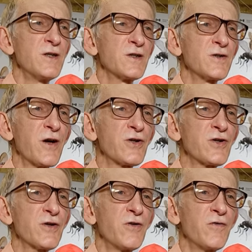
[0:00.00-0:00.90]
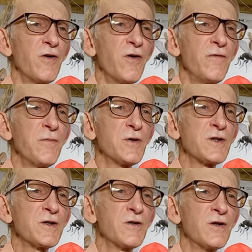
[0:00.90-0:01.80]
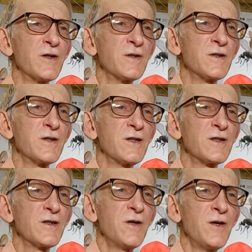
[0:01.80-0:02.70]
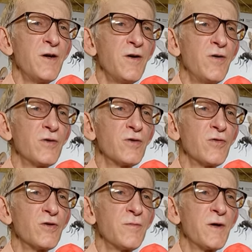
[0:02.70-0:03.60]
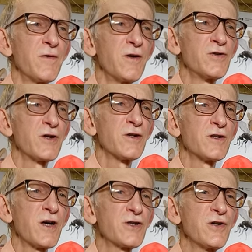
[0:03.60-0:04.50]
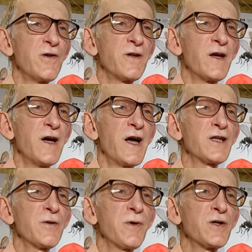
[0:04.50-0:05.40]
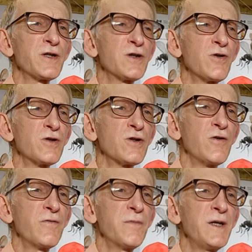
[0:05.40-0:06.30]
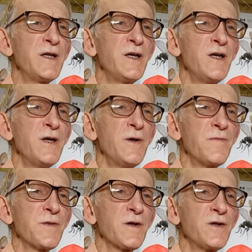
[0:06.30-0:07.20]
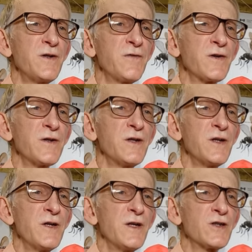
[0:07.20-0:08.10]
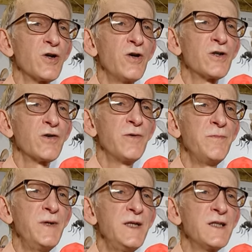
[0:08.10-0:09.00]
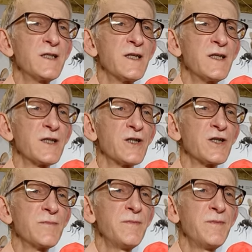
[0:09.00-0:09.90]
structure of ovipositor and total morphological structure. The ectoparasitoids of many different solitary bees, such as